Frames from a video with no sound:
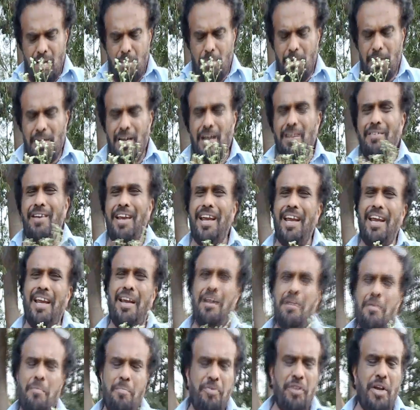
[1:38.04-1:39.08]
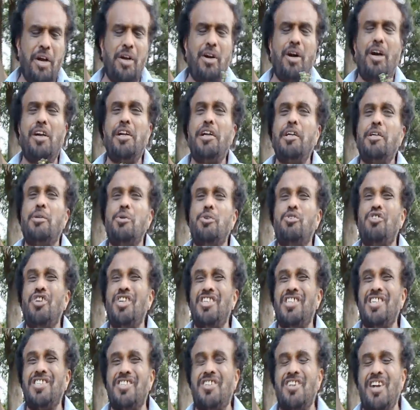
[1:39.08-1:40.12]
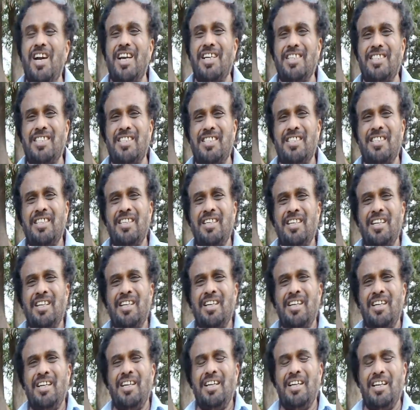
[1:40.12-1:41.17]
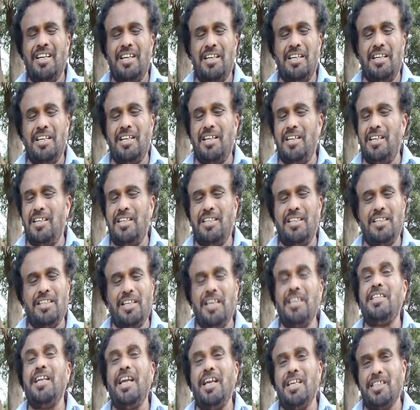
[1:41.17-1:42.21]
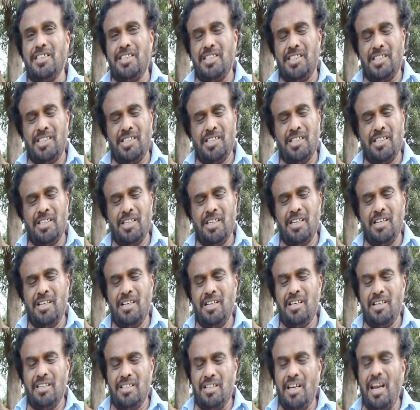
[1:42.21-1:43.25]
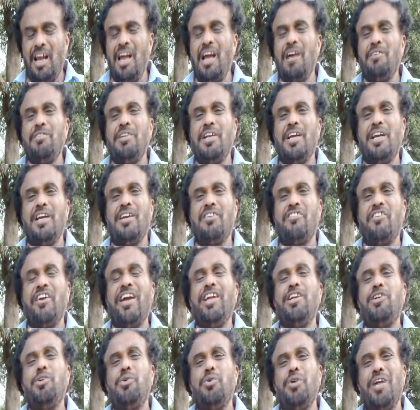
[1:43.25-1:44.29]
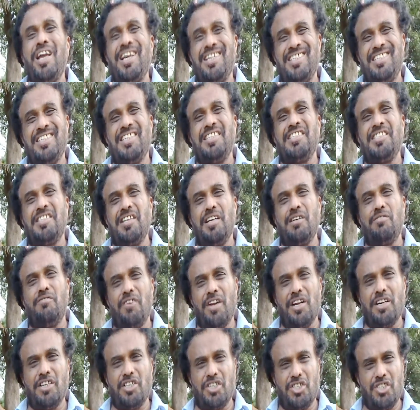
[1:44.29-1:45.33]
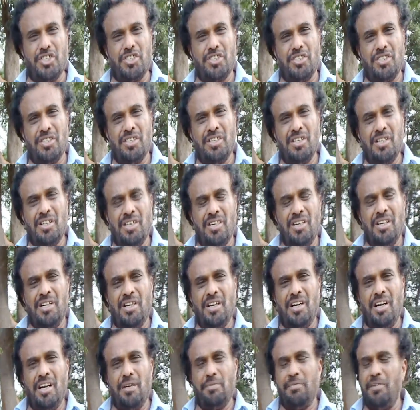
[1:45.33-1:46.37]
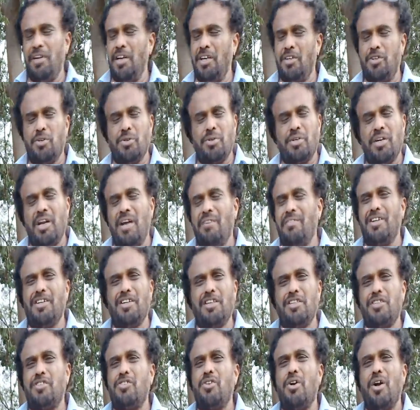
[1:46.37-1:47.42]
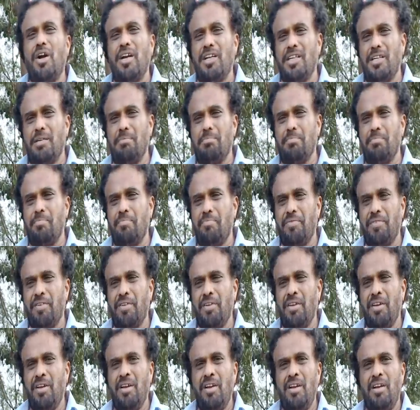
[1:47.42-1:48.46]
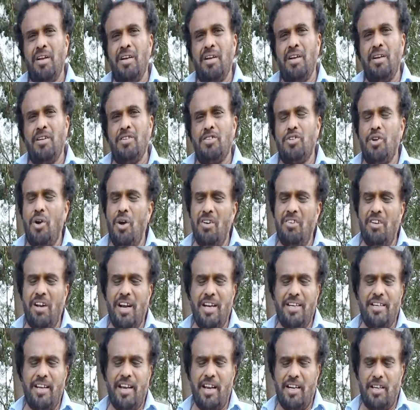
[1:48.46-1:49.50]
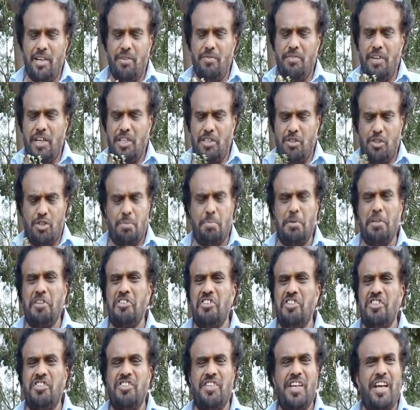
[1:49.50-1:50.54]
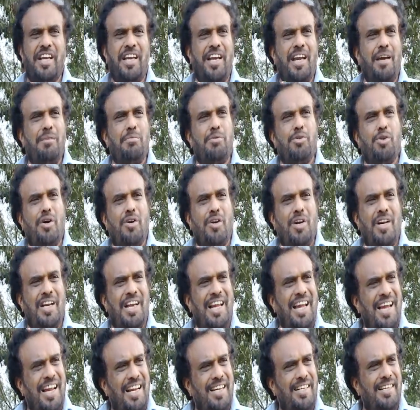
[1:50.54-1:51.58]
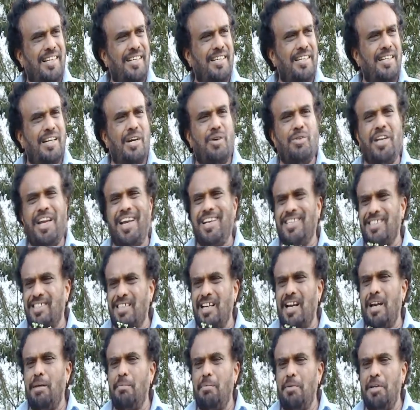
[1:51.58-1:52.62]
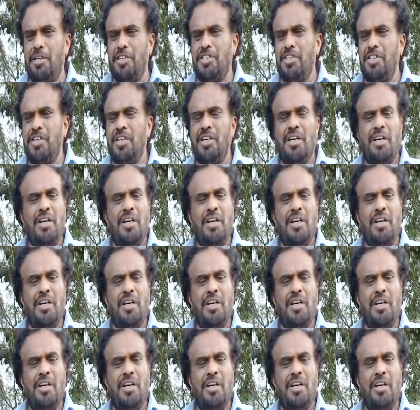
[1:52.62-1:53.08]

But anyway, according to Jesus Christ, uh, he thinks they have the right to exist and flourish. And we should never destroy them. It's all right, they are invasive species. They came to our land and now they established.